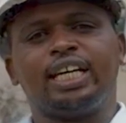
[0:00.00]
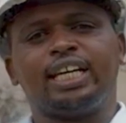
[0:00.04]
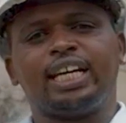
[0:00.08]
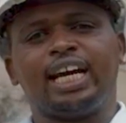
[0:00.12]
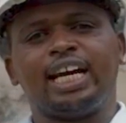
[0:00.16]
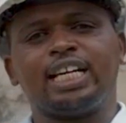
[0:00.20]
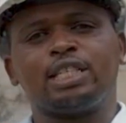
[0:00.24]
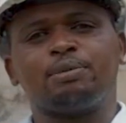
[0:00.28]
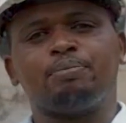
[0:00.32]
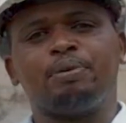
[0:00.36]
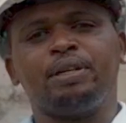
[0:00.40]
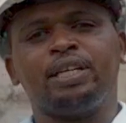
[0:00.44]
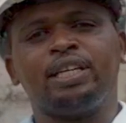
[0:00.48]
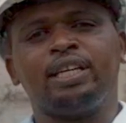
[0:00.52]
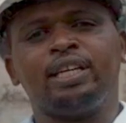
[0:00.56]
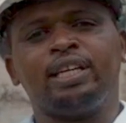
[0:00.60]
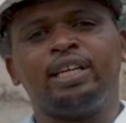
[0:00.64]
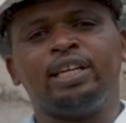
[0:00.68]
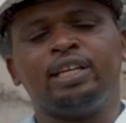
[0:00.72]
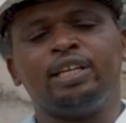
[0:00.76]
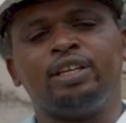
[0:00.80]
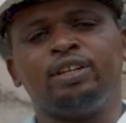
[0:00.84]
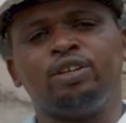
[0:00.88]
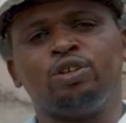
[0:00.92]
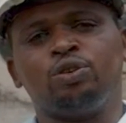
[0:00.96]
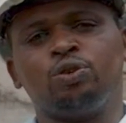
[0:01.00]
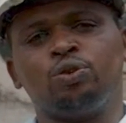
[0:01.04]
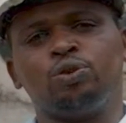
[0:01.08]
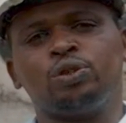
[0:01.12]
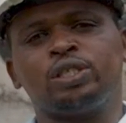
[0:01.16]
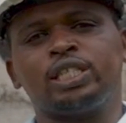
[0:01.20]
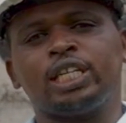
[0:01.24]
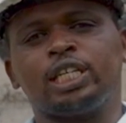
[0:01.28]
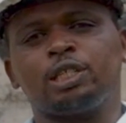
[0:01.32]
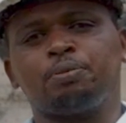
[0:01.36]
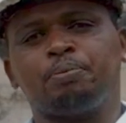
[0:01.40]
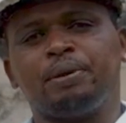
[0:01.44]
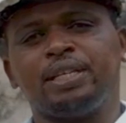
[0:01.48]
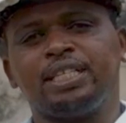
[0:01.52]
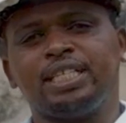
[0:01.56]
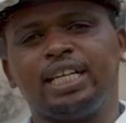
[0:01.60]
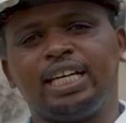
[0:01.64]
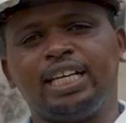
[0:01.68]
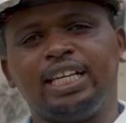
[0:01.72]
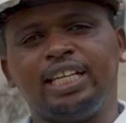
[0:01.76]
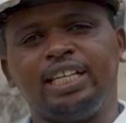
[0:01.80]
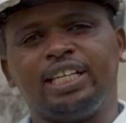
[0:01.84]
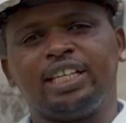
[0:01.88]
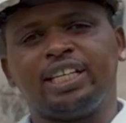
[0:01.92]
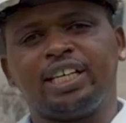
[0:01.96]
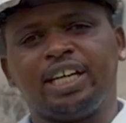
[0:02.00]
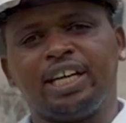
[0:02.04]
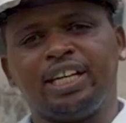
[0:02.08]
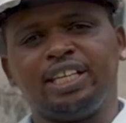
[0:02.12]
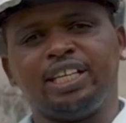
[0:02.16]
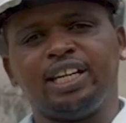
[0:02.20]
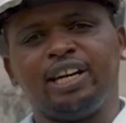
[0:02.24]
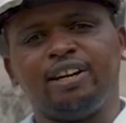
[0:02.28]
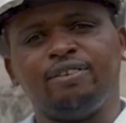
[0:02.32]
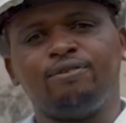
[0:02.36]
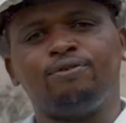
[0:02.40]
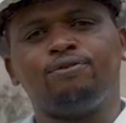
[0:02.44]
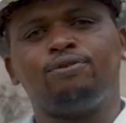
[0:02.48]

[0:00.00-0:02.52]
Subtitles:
that has been in use, especially in Kenya,